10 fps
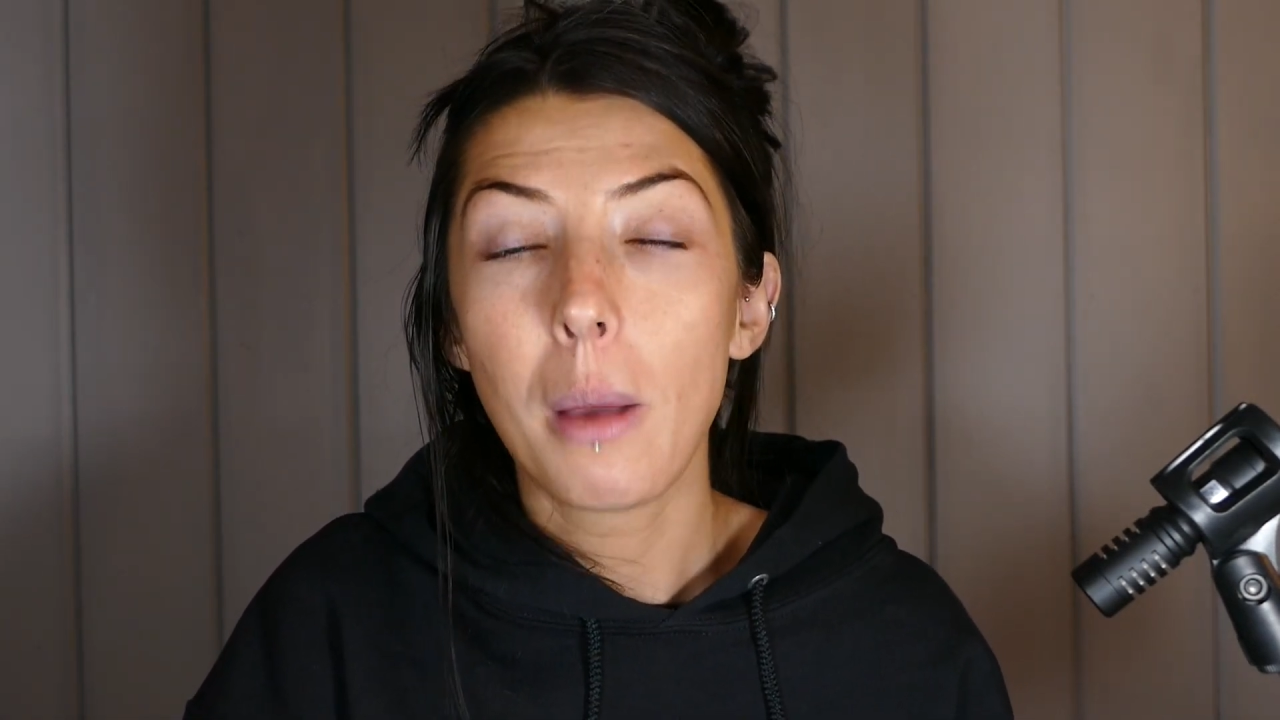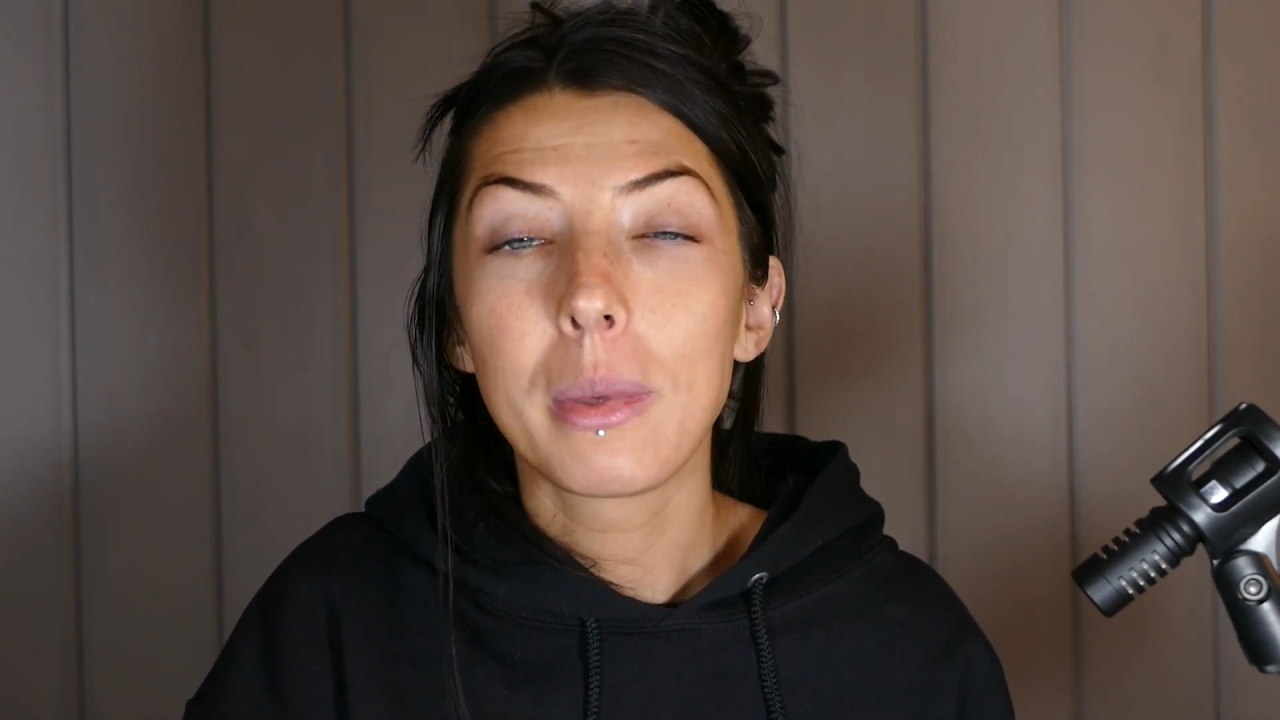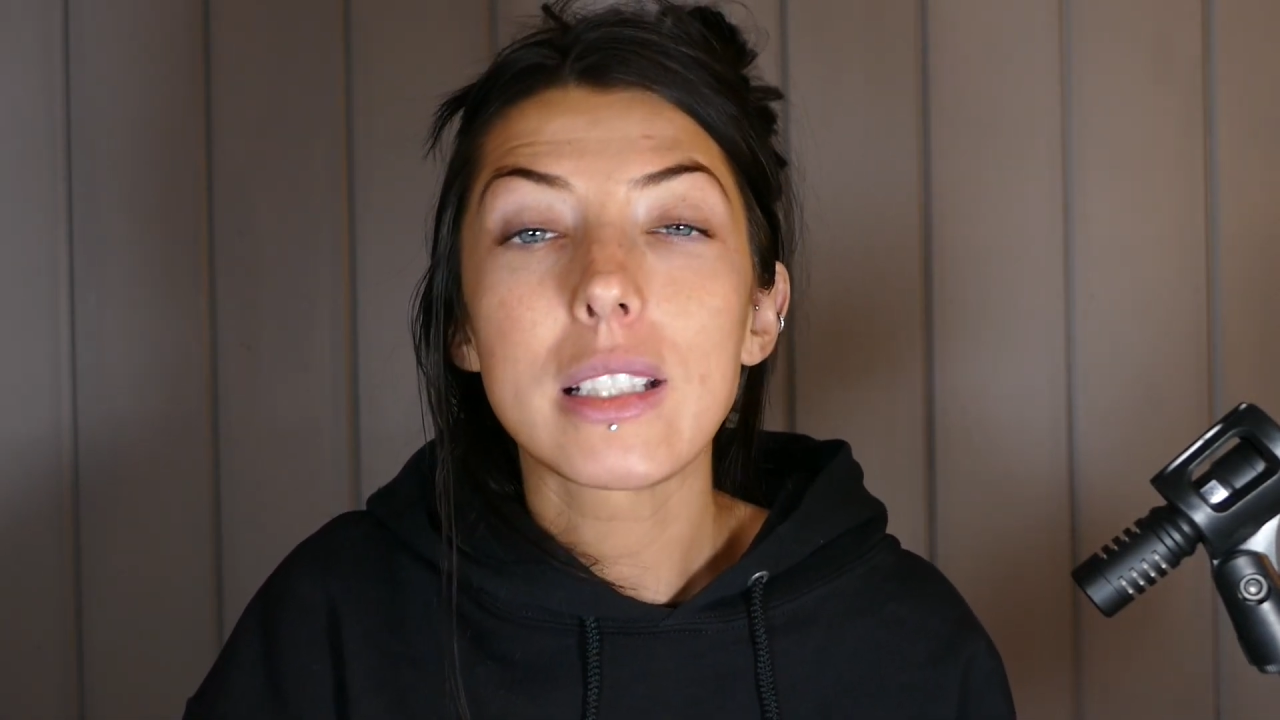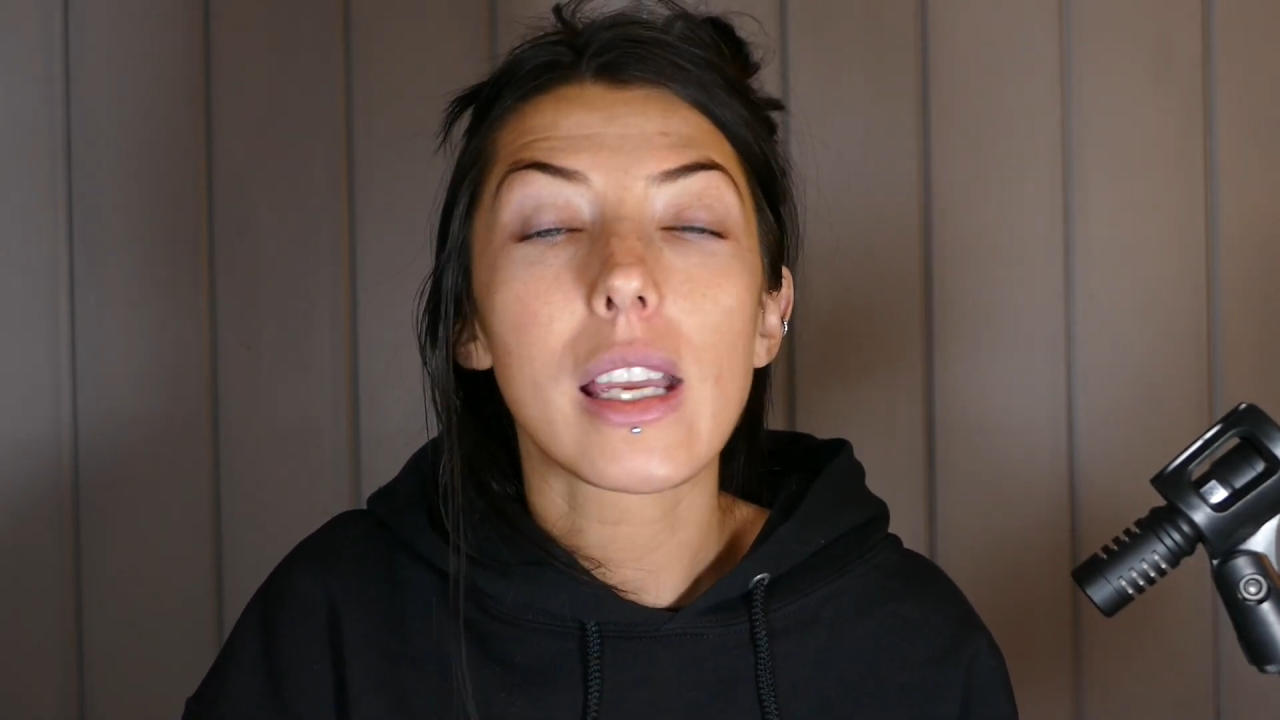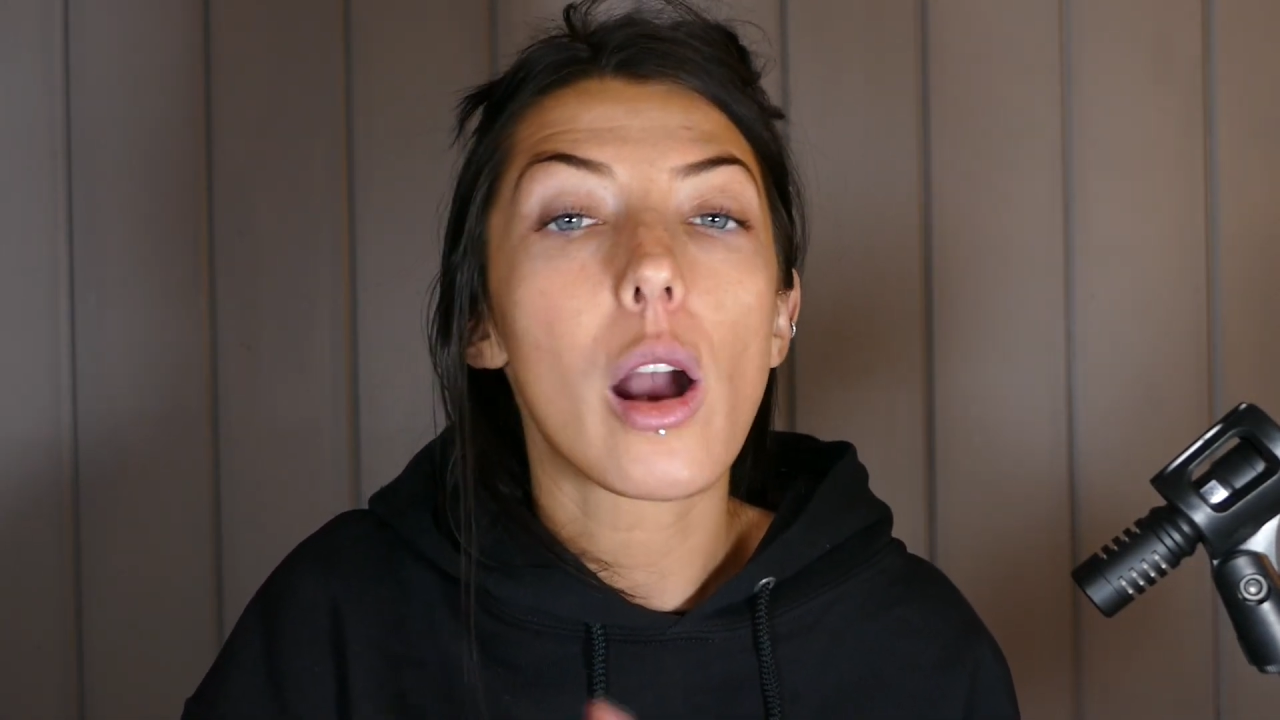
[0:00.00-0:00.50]

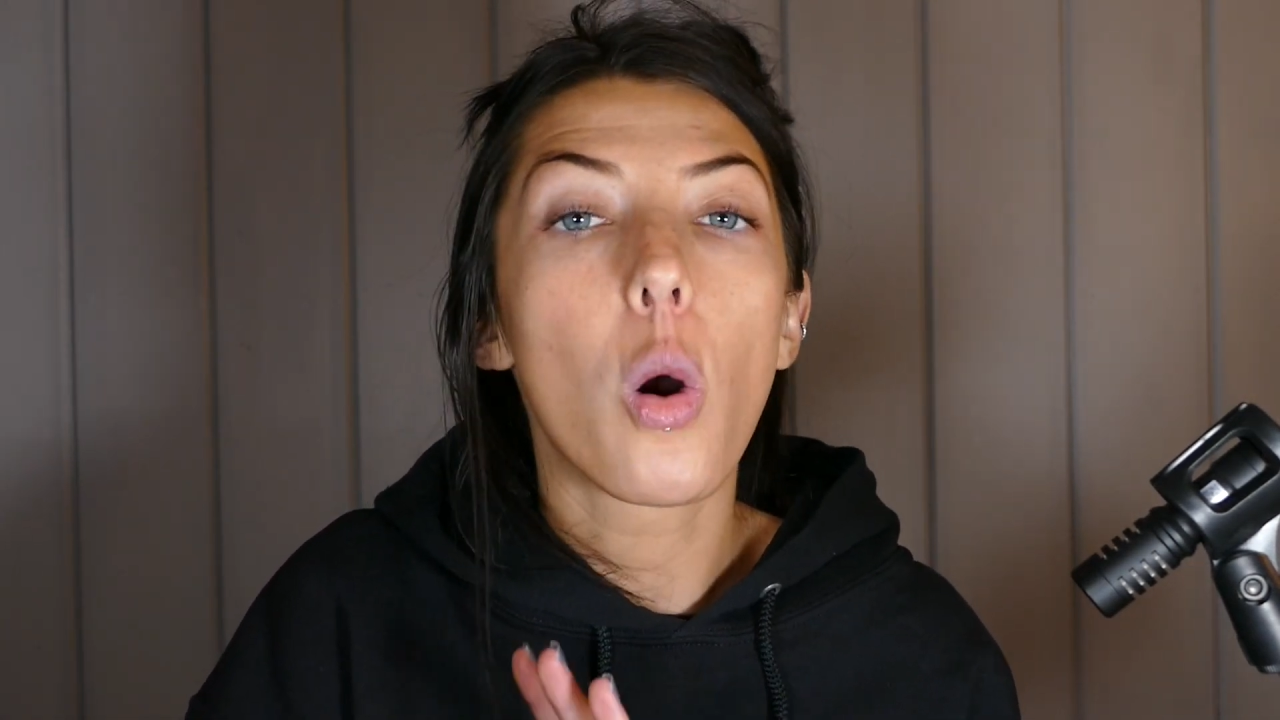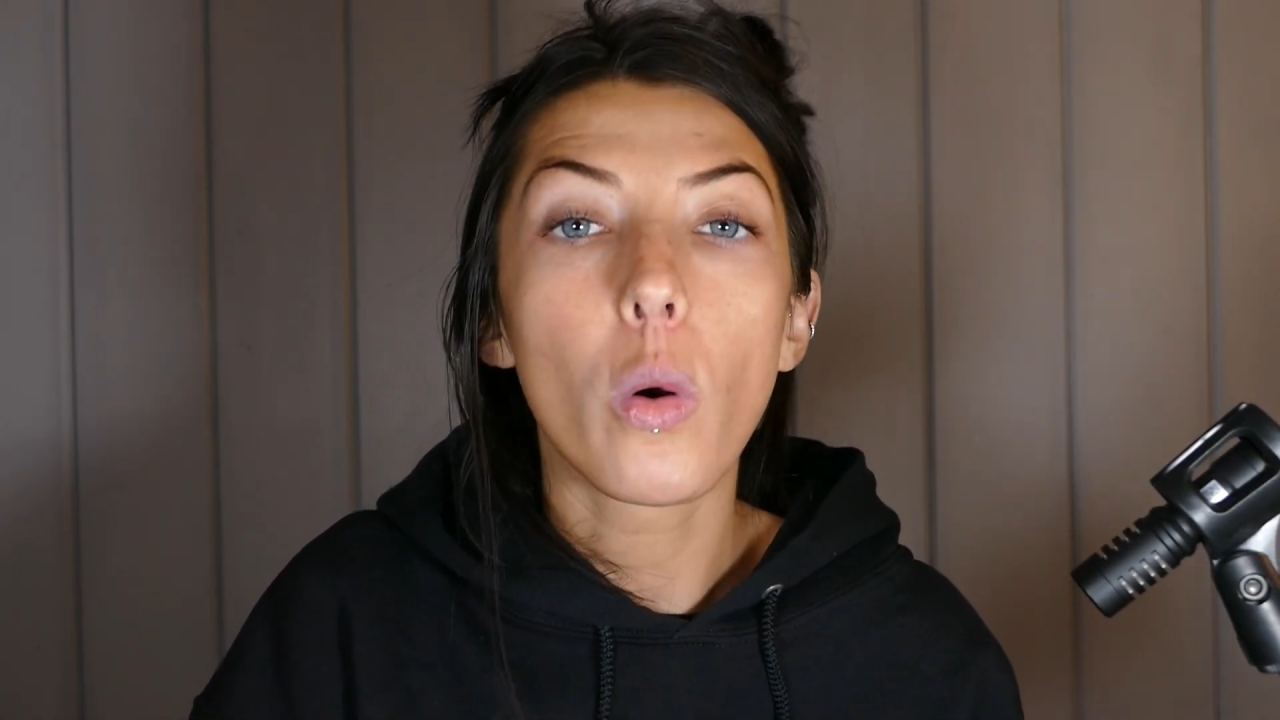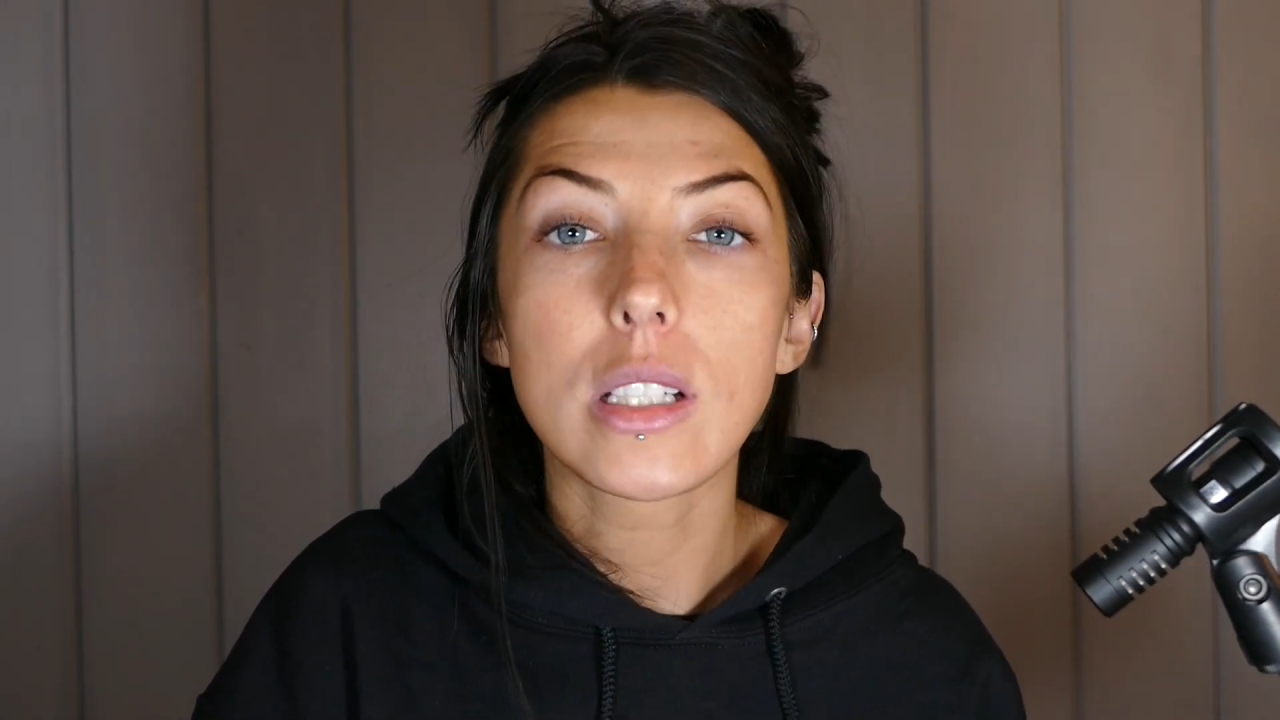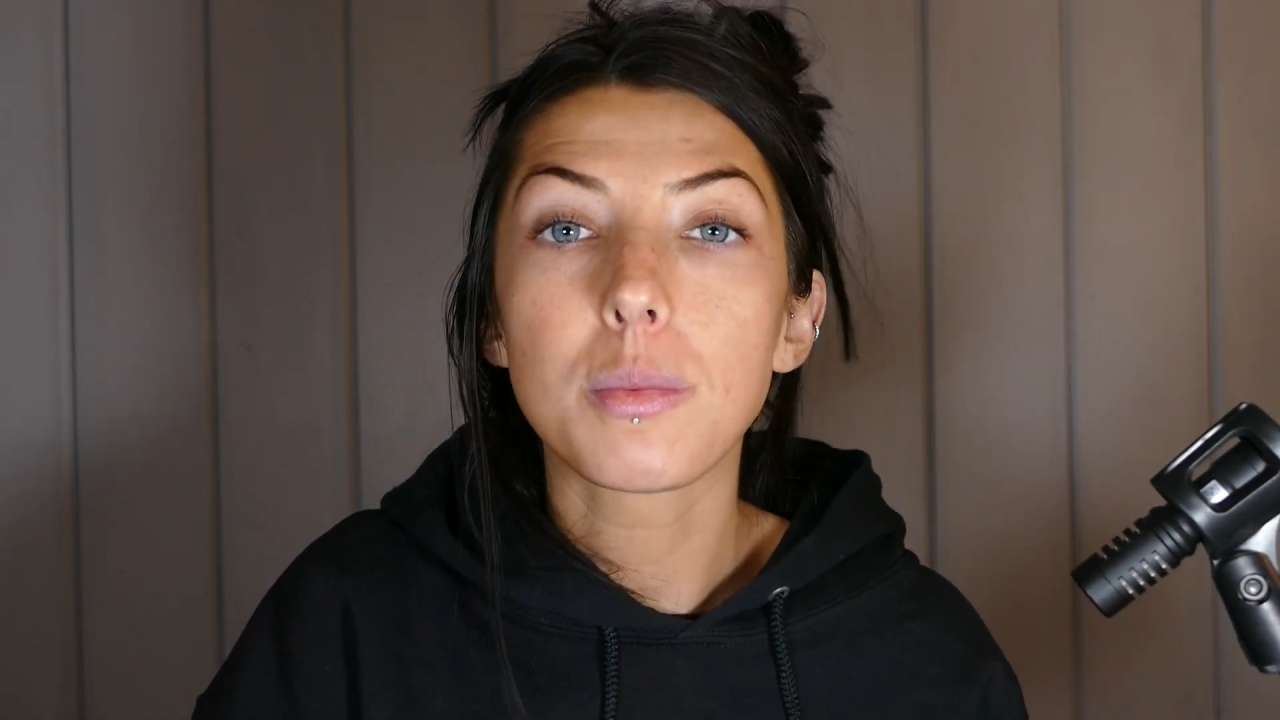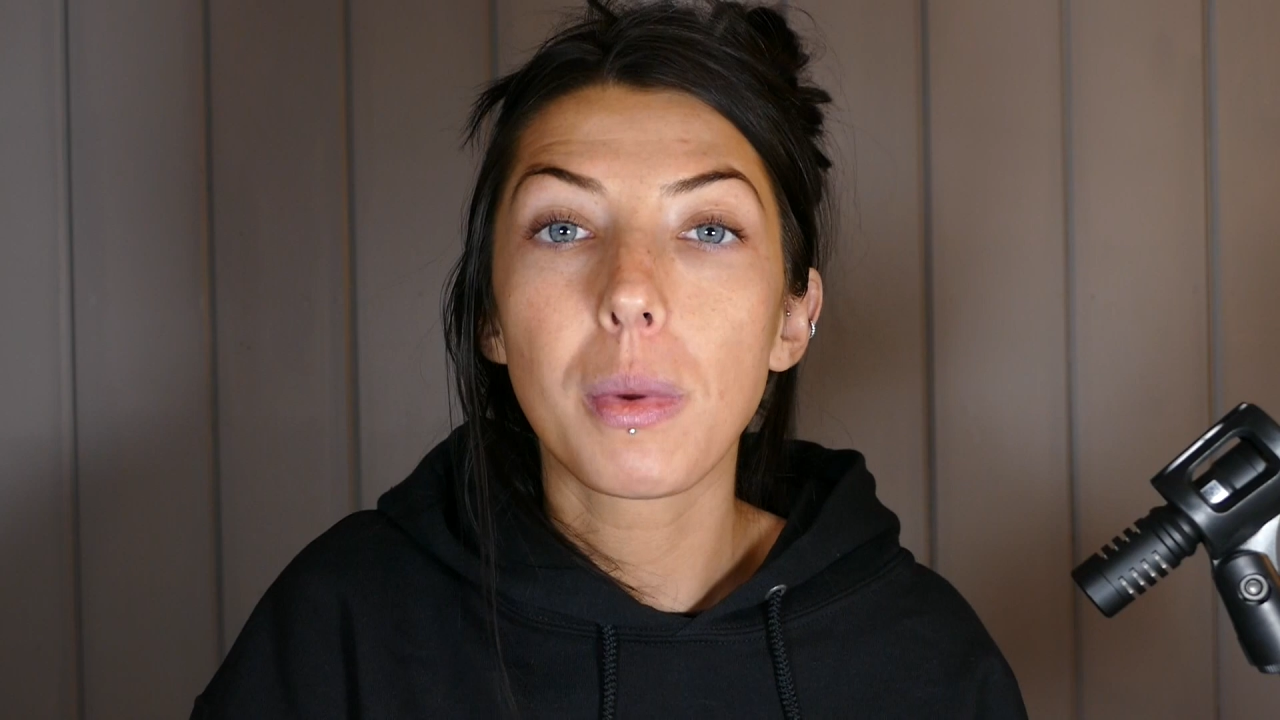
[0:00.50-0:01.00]
because I always